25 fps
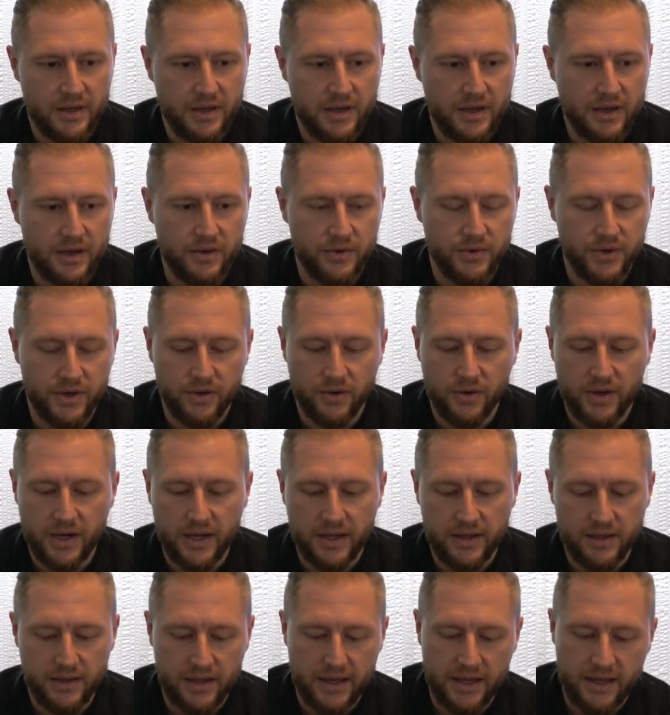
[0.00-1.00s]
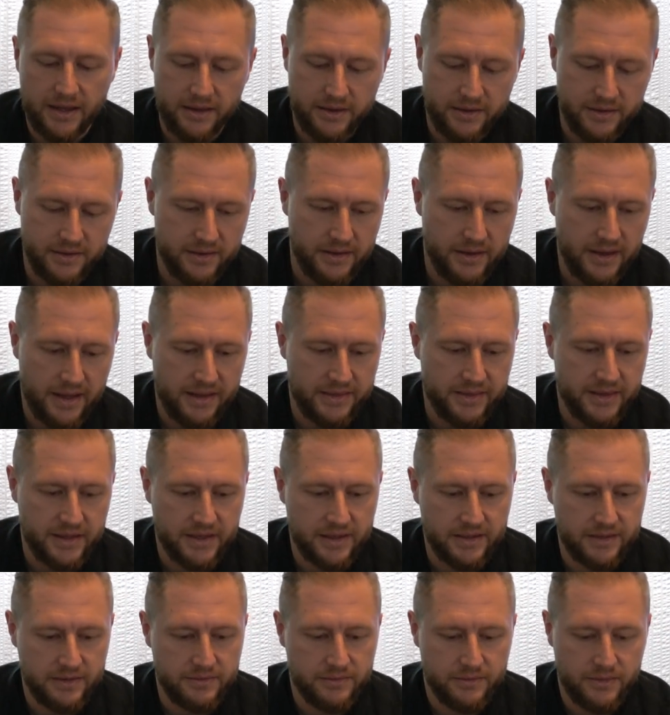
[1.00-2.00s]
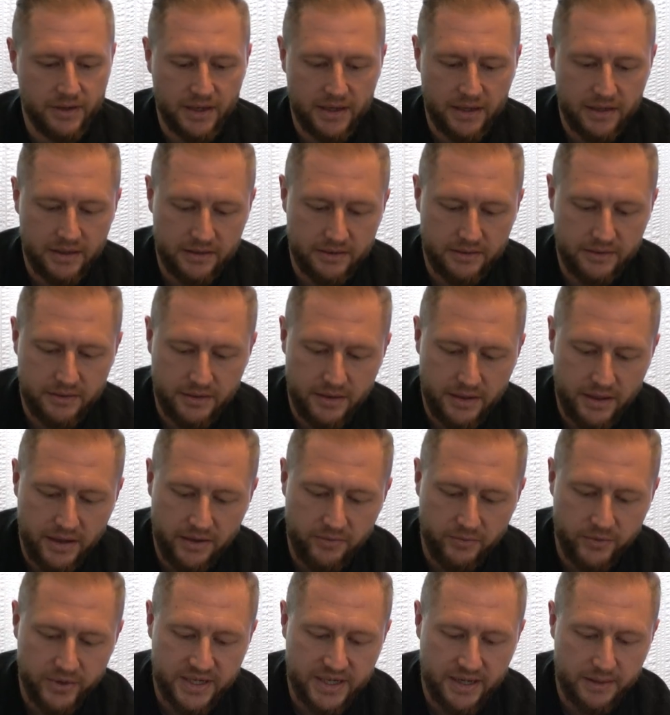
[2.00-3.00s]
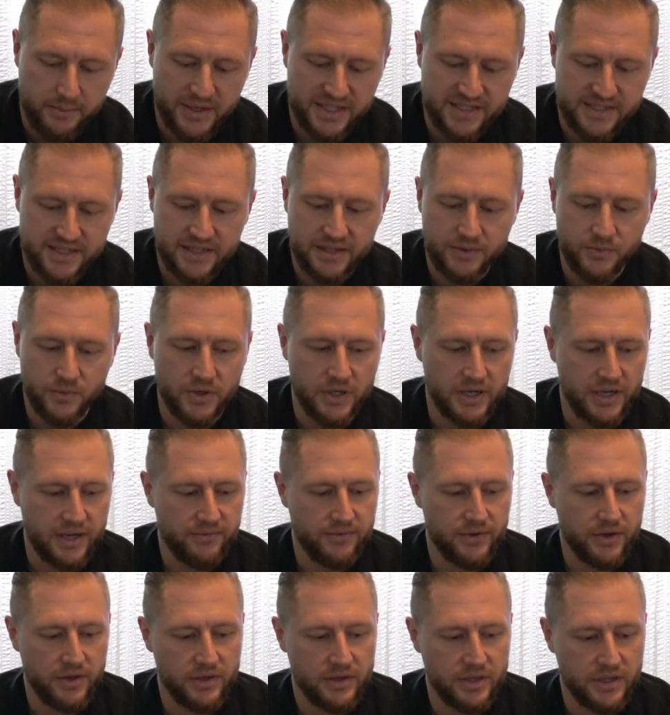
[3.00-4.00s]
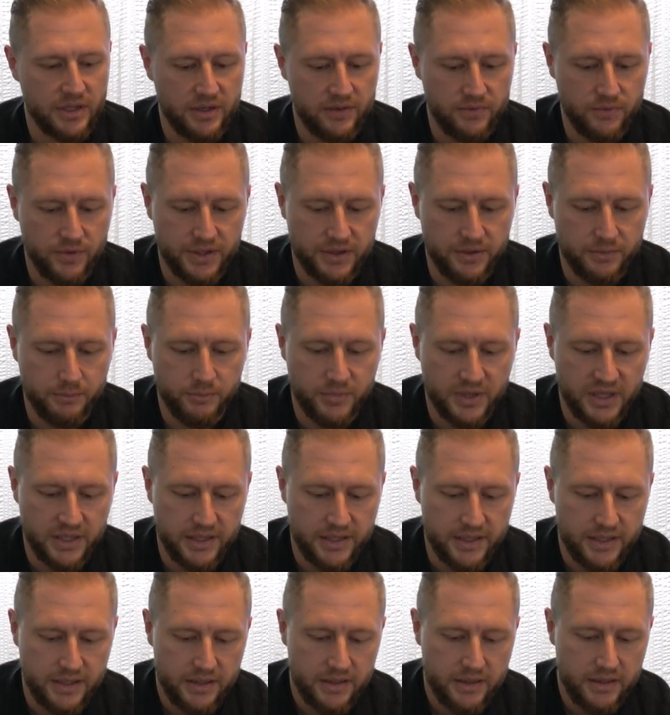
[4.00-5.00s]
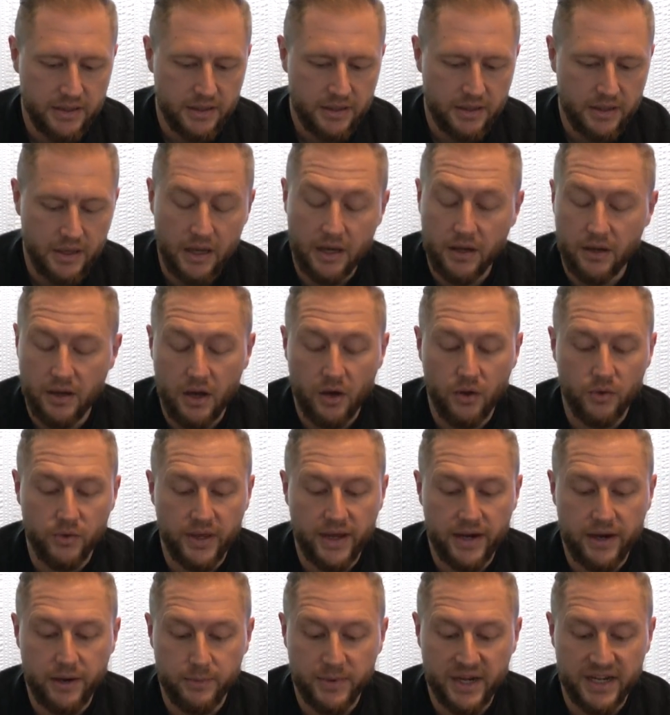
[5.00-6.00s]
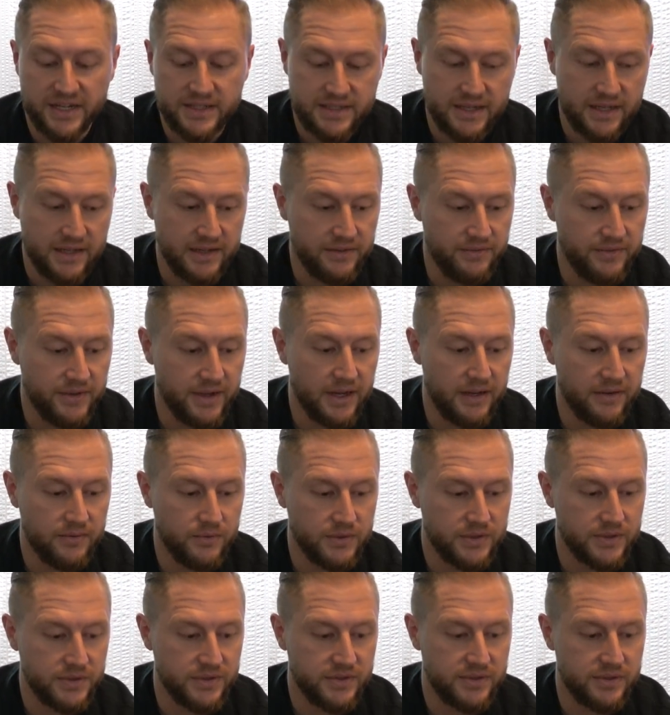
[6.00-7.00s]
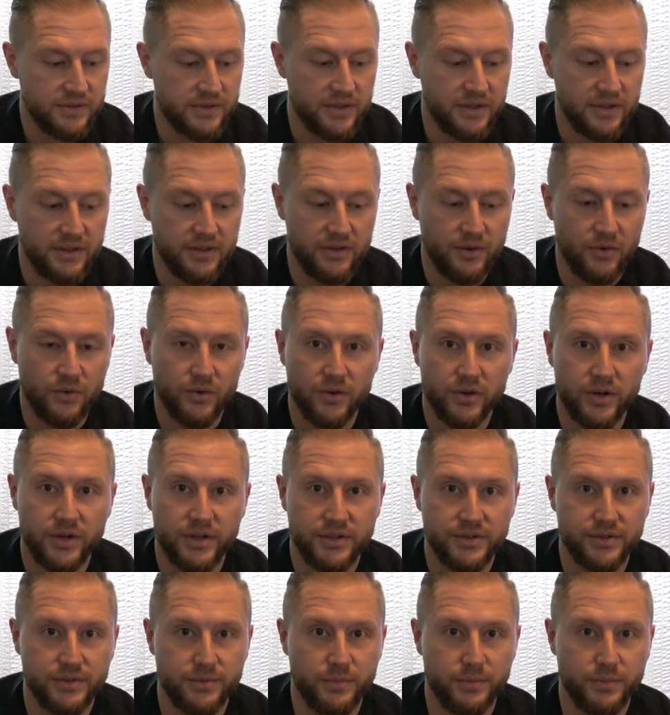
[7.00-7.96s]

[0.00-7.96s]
don't know. I think every time I see one, I fall in love with them. But the Air Max 95 ones, the orange, are